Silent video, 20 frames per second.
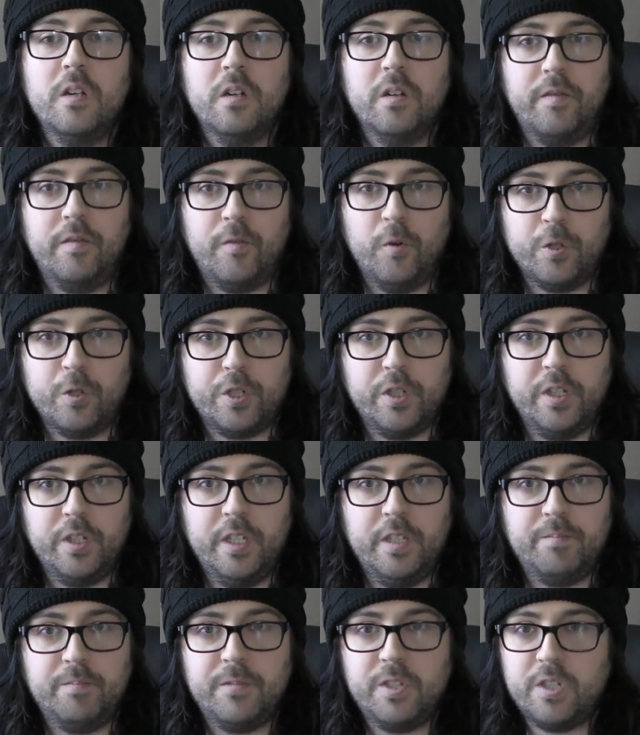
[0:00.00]

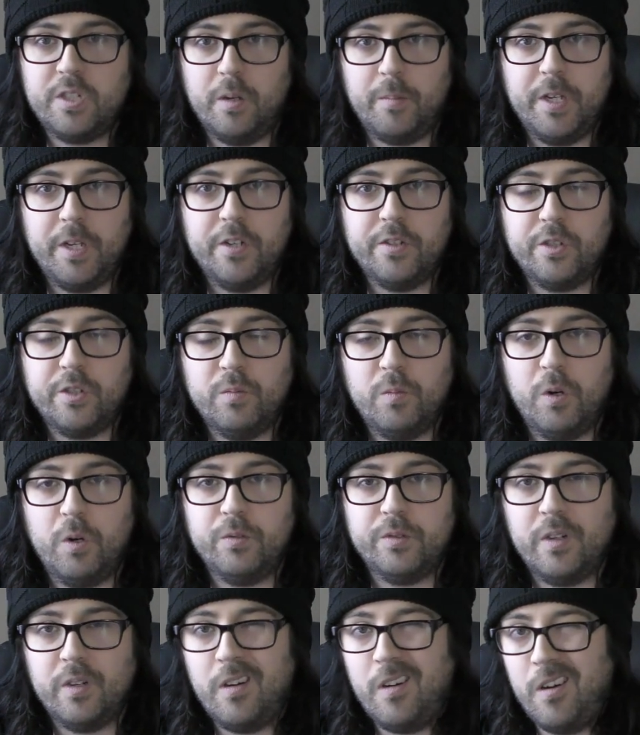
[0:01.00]
unfortunately some areas in the
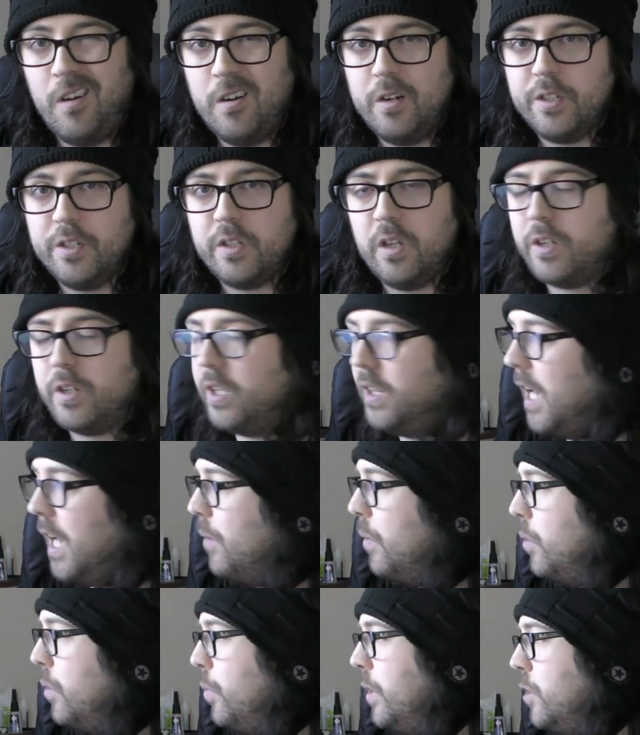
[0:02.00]
world aren't as lucky in that one.